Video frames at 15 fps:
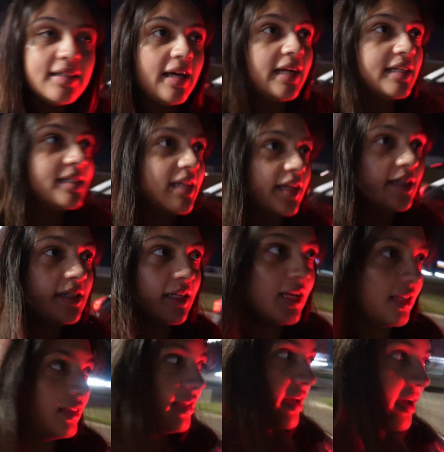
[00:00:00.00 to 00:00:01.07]
I decided to
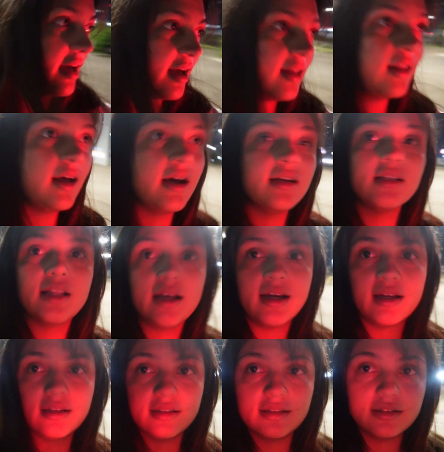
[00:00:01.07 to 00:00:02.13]
get the hell out of
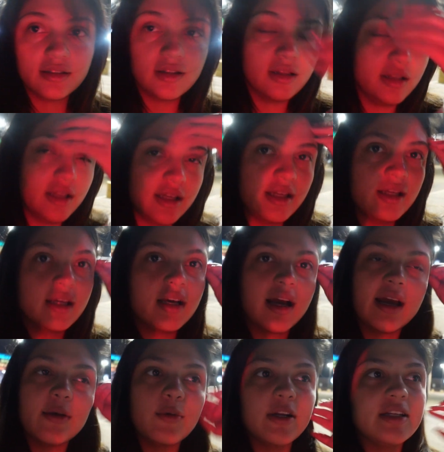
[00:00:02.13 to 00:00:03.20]
that clinic.
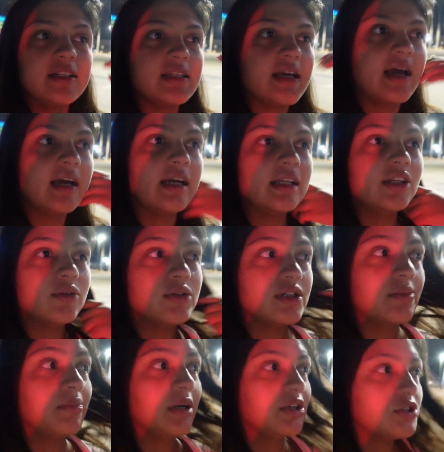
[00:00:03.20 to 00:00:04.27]
I went inside. There was a
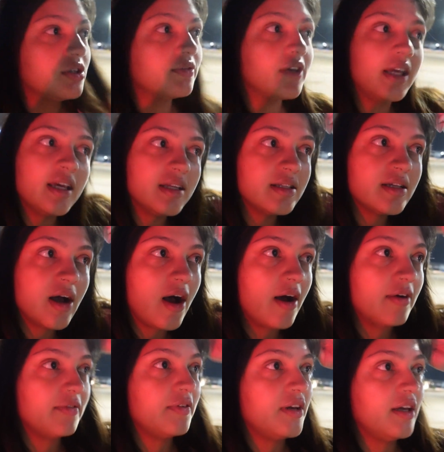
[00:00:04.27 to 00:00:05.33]
bunch of kids
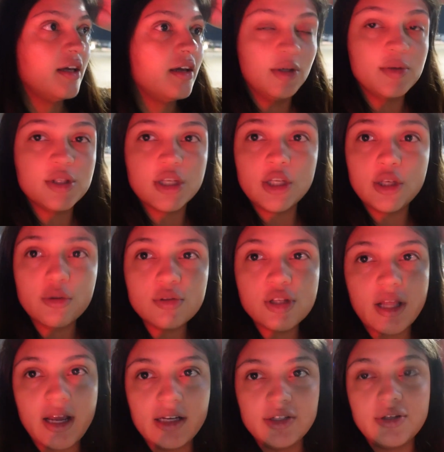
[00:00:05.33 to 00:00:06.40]
coughing. There was a huge
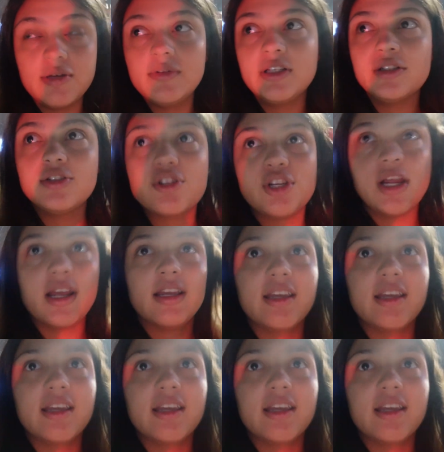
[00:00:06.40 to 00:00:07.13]
line to even check